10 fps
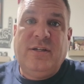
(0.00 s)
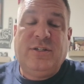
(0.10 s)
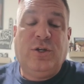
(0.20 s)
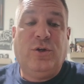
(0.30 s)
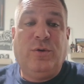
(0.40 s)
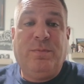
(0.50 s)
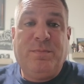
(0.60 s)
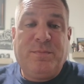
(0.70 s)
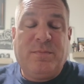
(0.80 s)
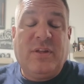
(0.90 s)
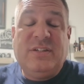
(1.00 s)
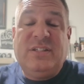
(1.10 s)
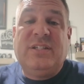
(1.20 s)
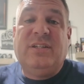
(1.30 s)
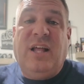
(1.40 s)
So there's
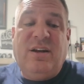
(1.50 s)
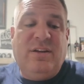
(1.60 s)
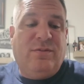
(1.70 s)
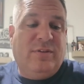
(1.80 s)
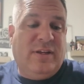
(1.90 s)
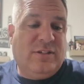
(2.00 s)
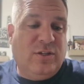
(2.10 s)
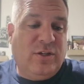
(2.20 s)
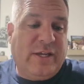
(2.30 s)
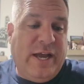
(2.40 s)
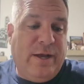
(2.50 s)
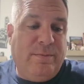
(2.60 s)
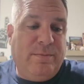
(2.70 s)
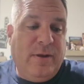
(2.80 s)
just a lot of different things to look at.